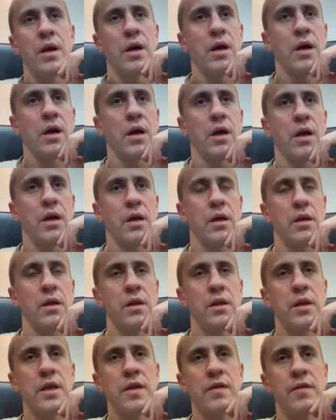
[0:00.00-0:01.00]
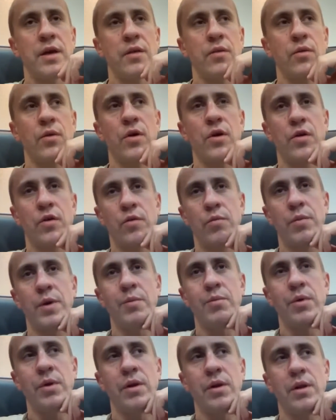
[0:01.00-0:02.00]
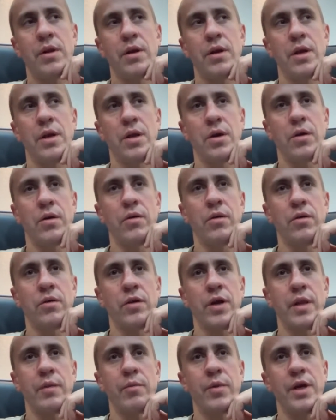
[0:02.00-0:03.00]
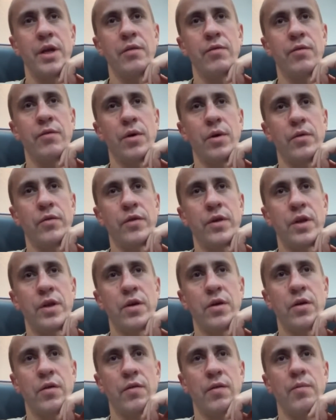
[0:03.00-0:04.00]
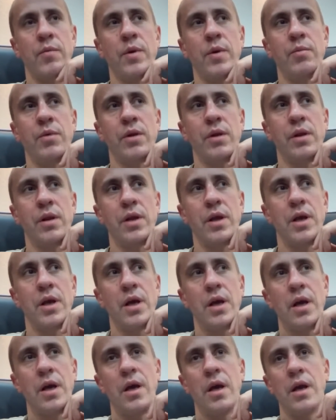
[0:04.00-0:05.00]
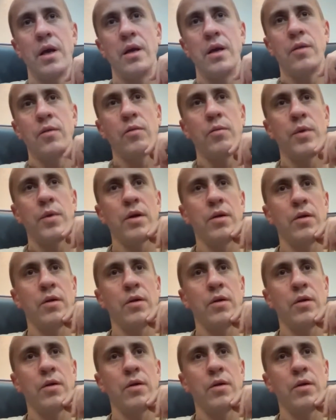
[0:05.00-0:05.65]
at least not to hurt people, or not be involved in hurting people. It would be